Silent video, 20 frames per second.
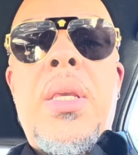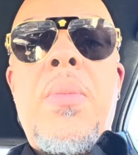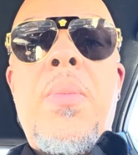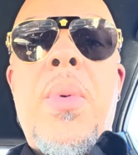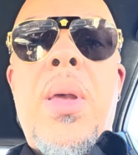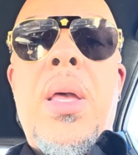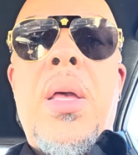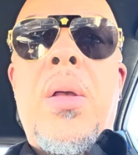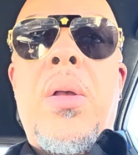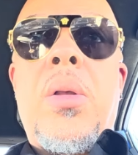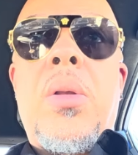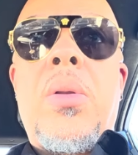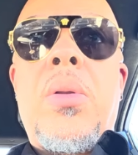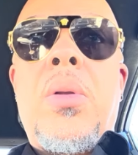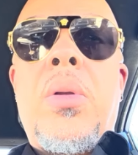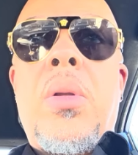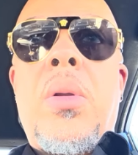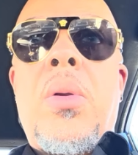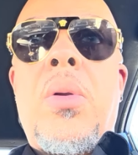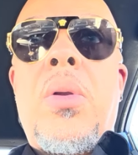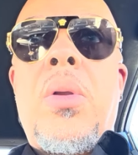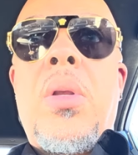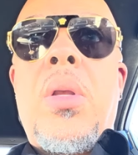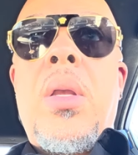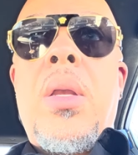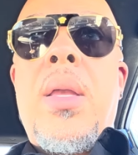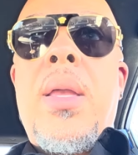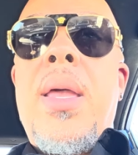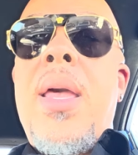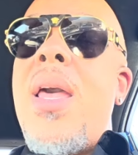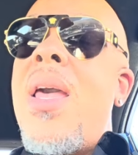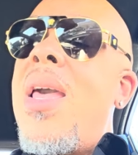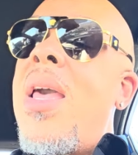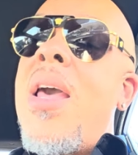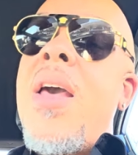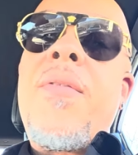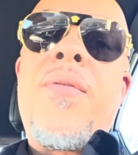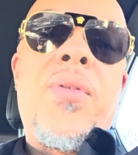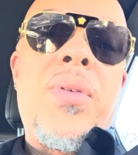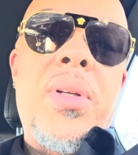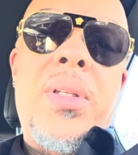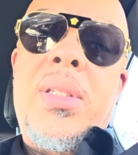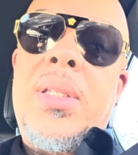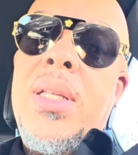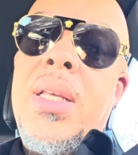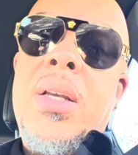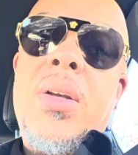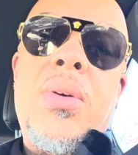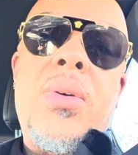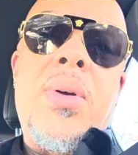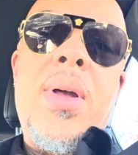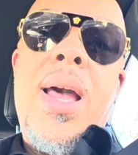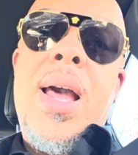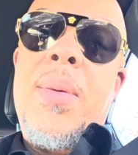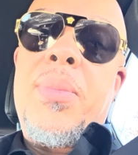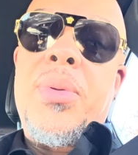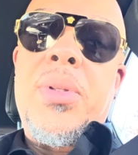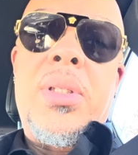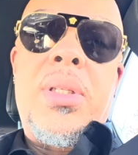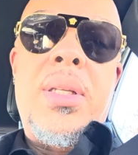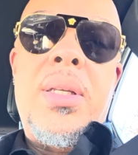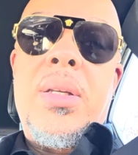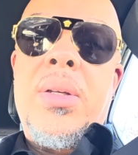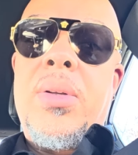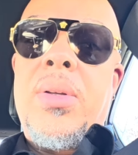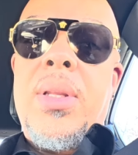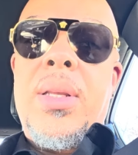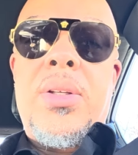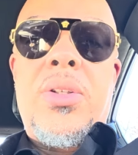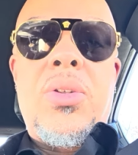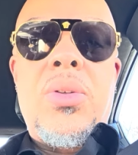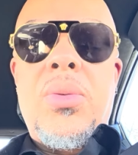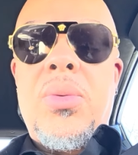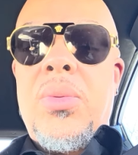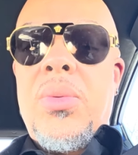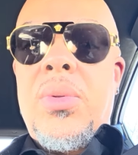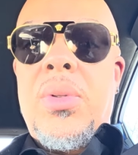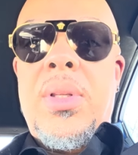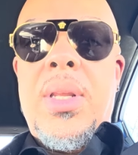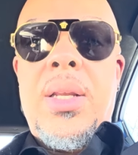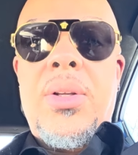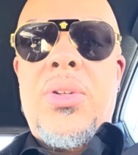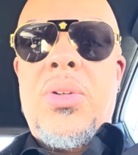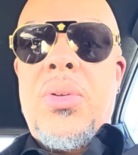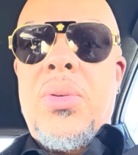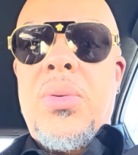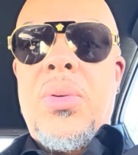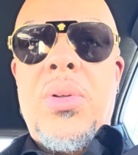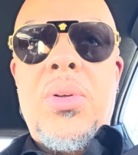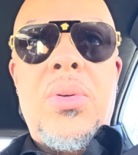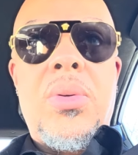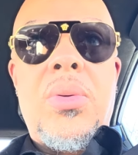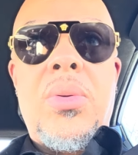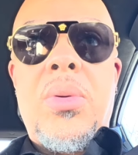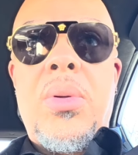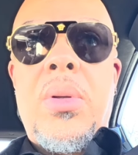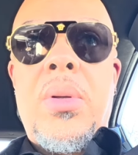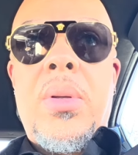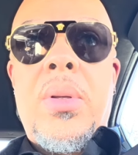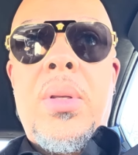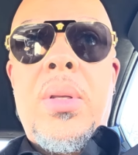Email every single apostille that you do,